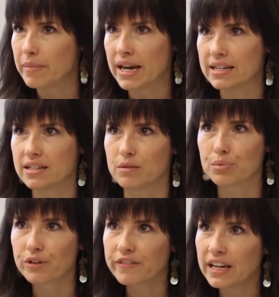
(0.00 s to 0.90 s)
medicine,
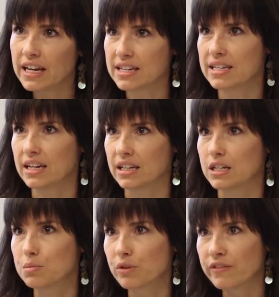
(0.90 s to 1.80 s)
preventing
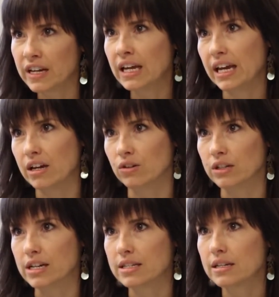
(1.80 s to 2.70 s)
sickness, preventing
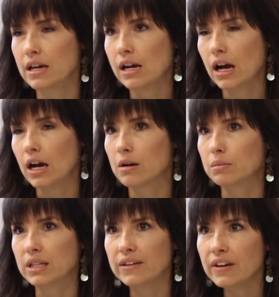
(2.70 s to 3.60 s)
illness,
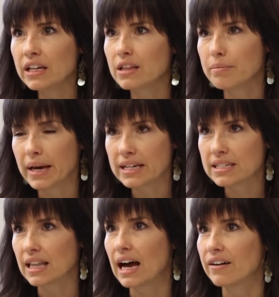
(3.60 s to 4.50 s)
living the
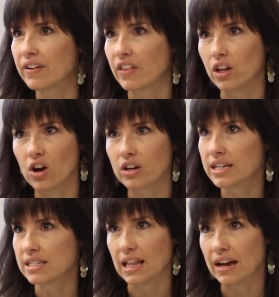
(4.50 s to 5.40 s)
best life and the
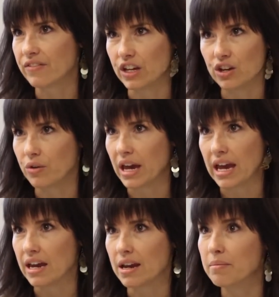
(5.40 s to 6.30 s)
longest life that you
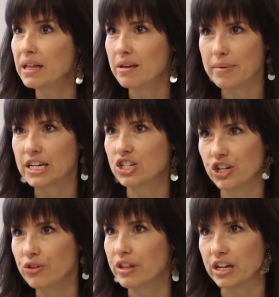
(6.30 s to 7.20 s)
can, and be the best
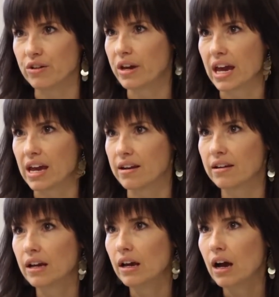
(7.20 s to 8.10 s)
you that you can.
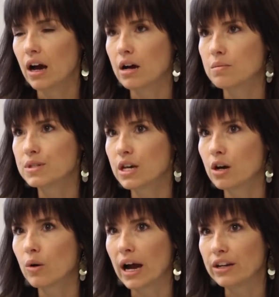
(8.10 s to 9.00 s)

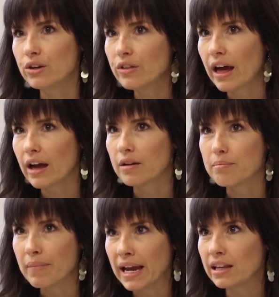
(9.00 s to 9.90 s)
So I do that
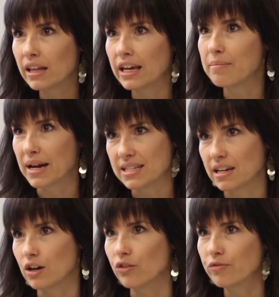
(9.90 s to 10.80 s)
mainly
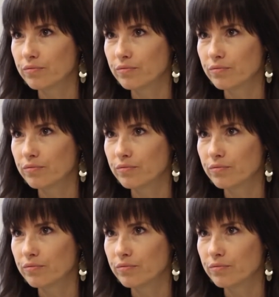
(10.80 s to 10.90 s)
myself,